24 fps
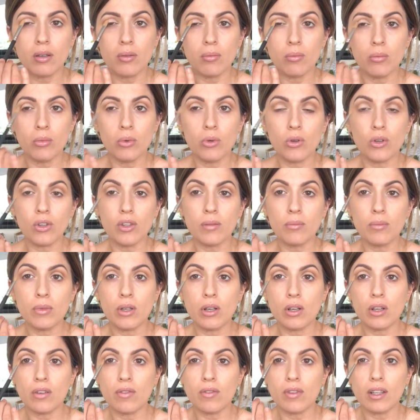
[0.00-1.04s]
more in the
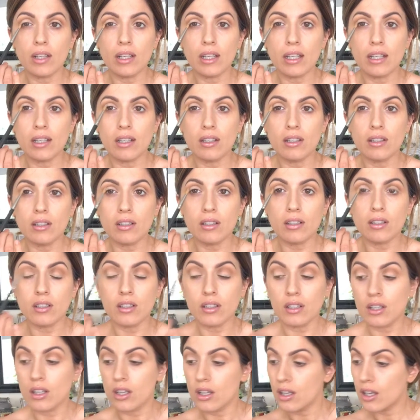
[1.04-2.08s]
middle of the lid.
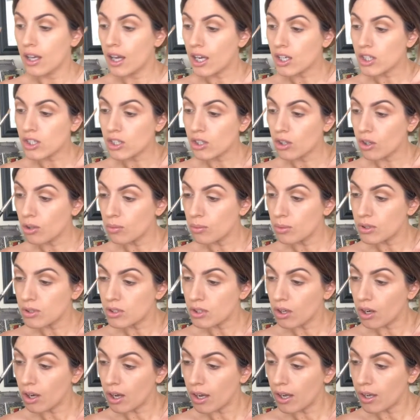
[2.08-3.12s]
Actually opens
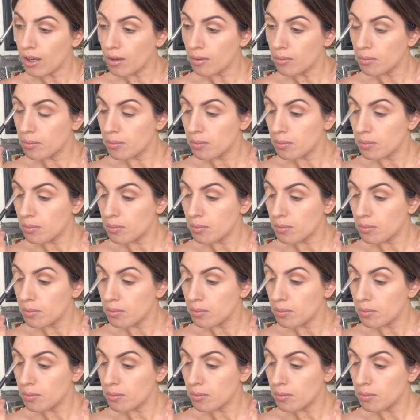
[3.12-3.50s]
your eye up.